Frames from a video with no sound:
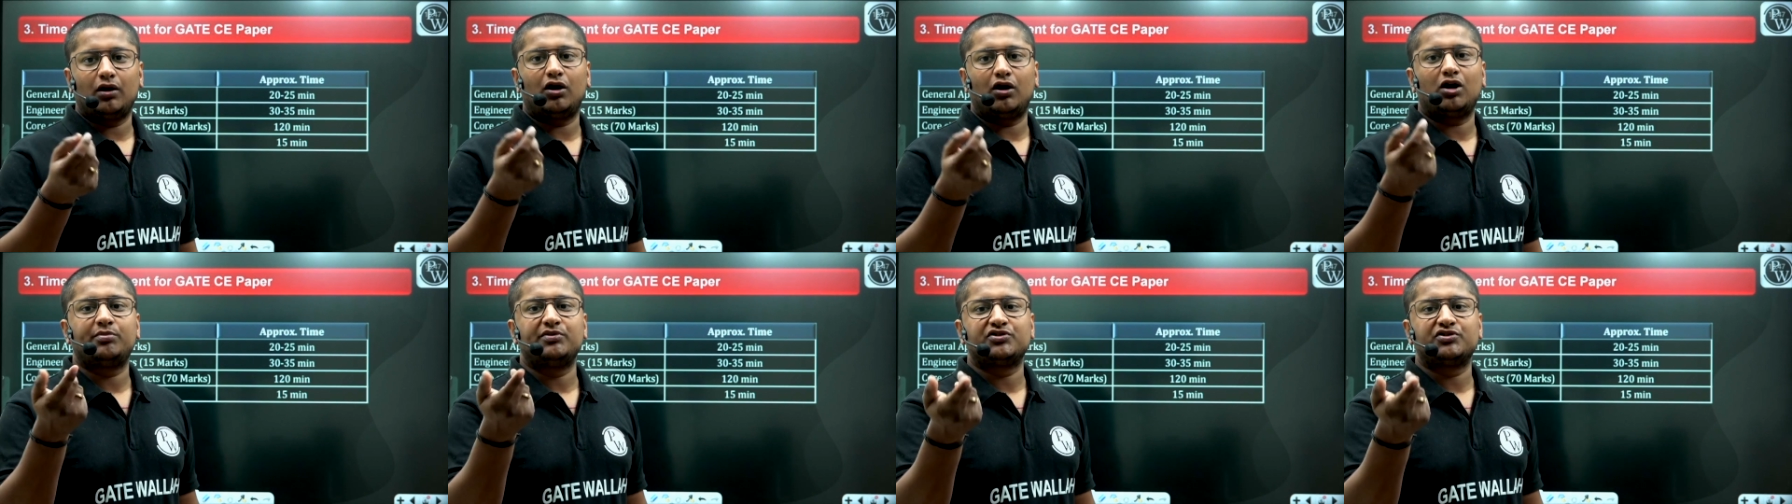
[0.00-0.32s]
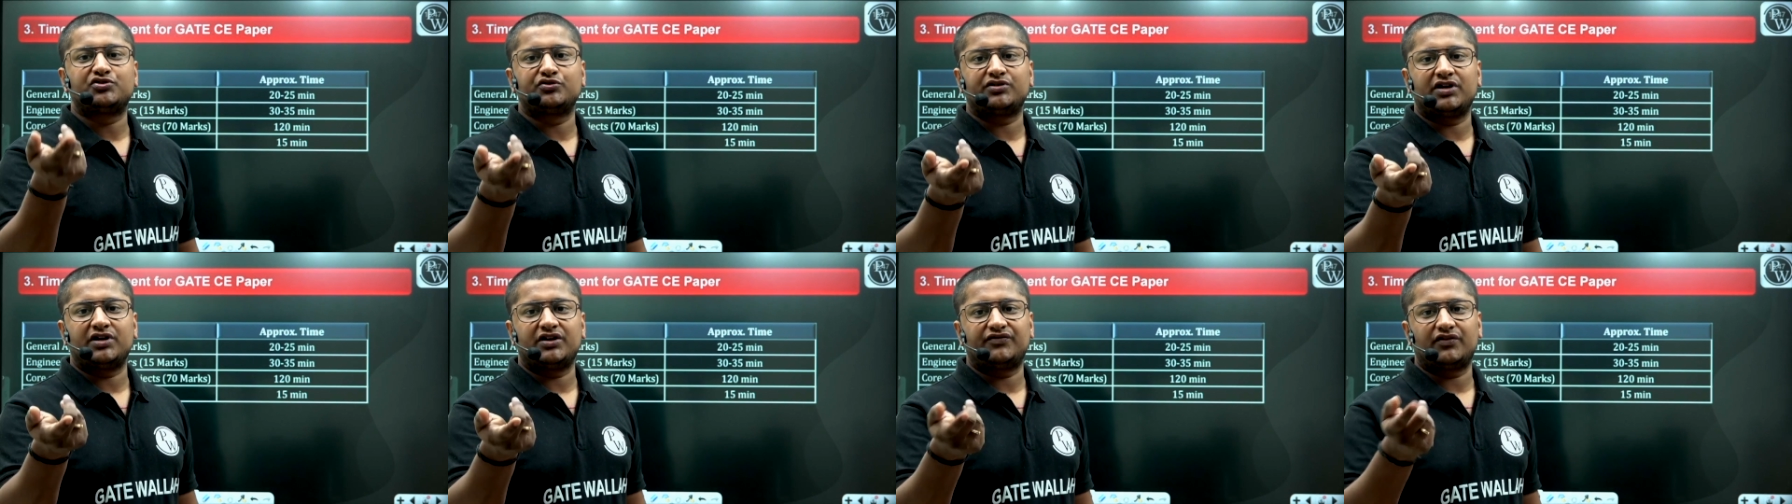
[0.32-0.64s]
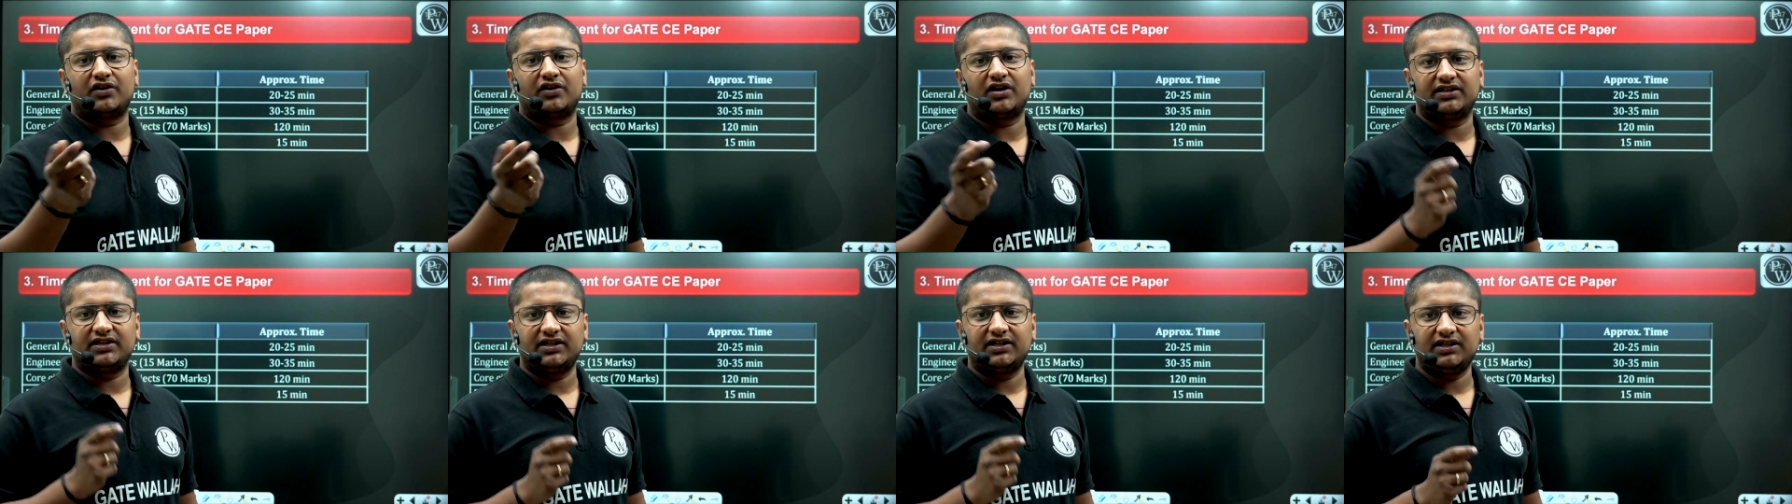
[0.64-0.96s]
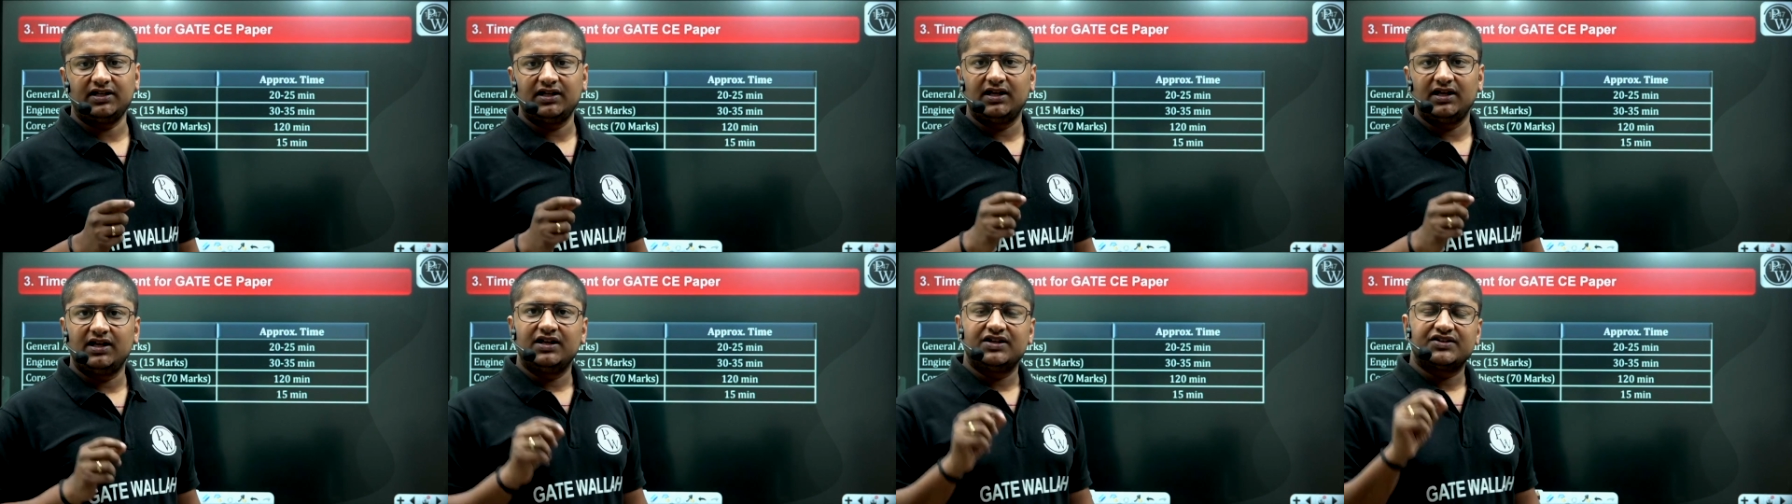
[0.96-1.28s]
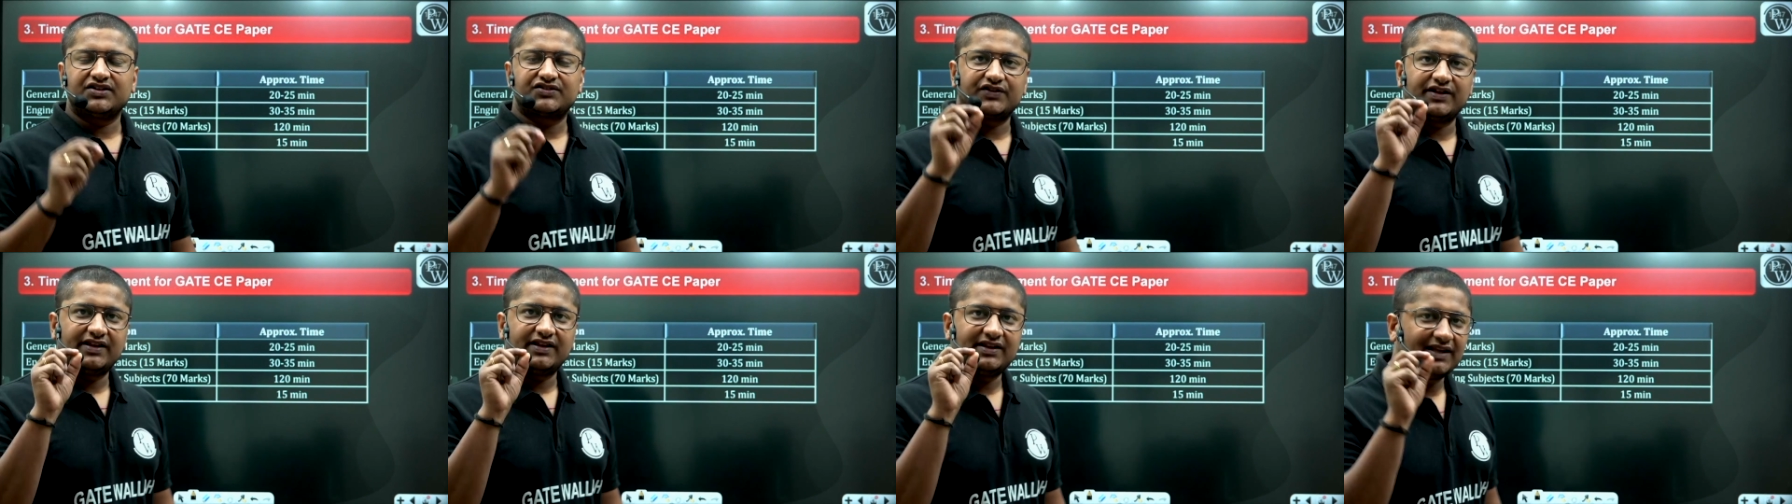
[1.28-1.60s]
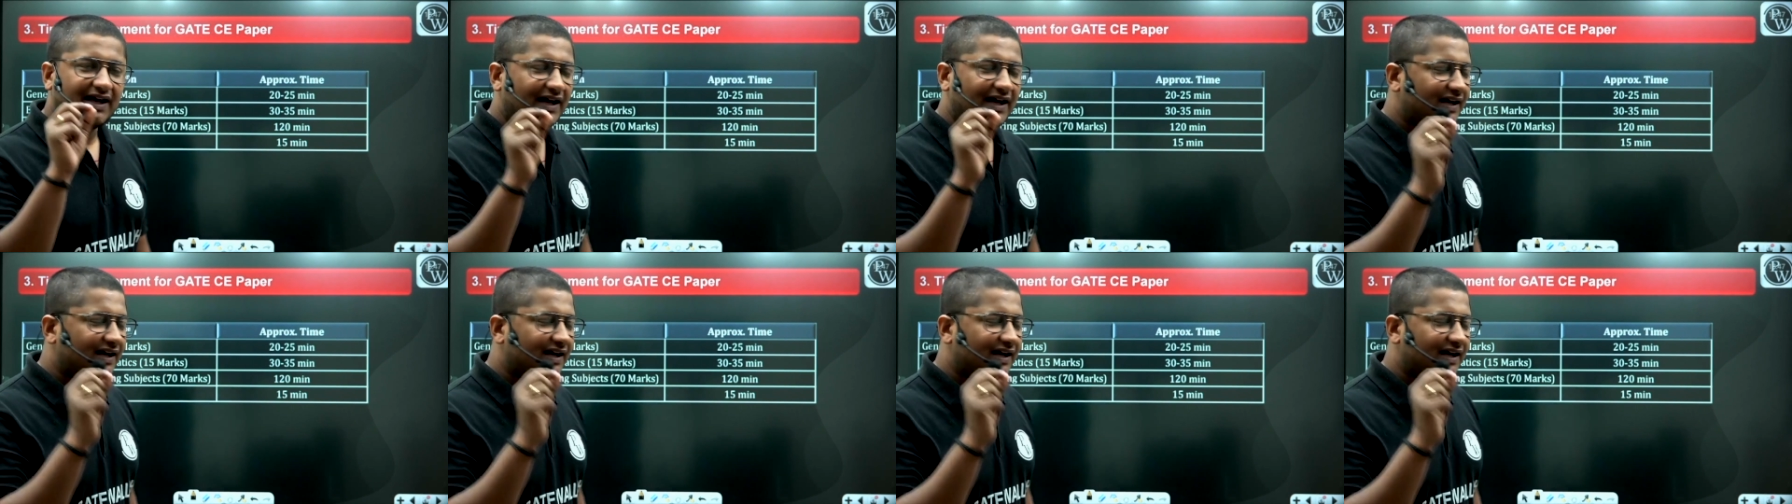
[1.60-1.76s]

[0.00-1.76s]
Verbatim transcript: be suited for other so in that